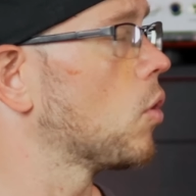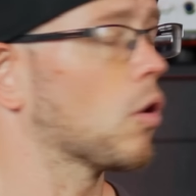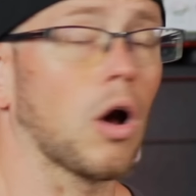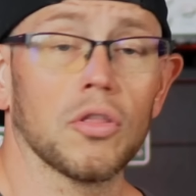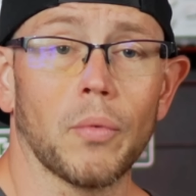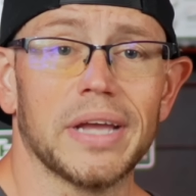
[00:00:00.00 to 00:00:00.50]
or
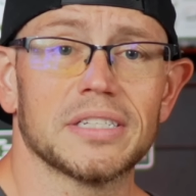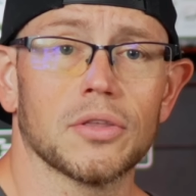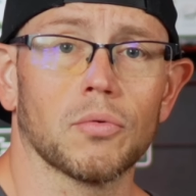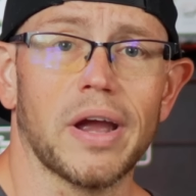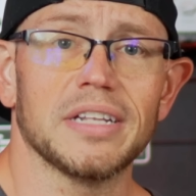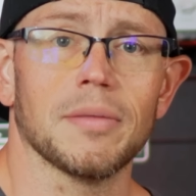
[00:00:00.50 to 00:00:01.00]
all the way to
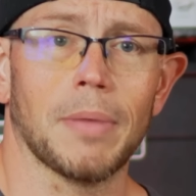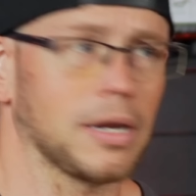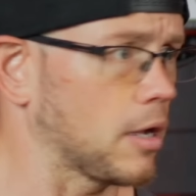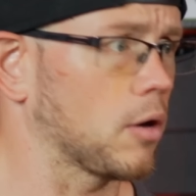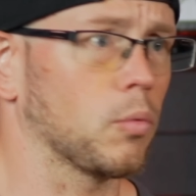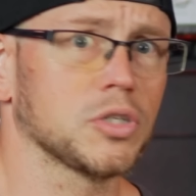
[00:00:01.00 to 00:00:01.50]
the right,
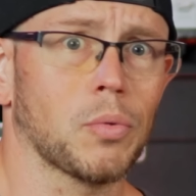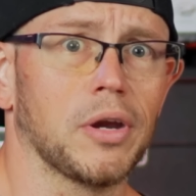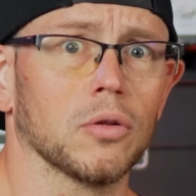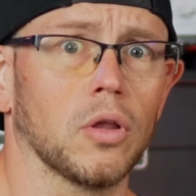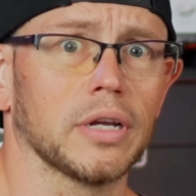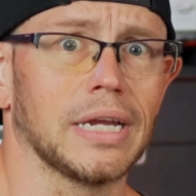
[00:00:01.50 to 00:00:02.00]
depending on which way
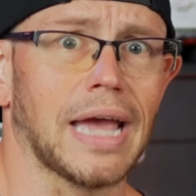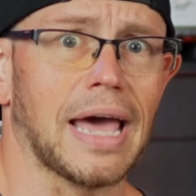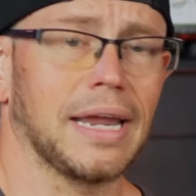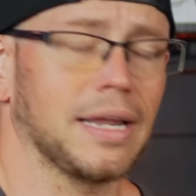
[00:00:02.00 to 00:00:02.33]
you're looking at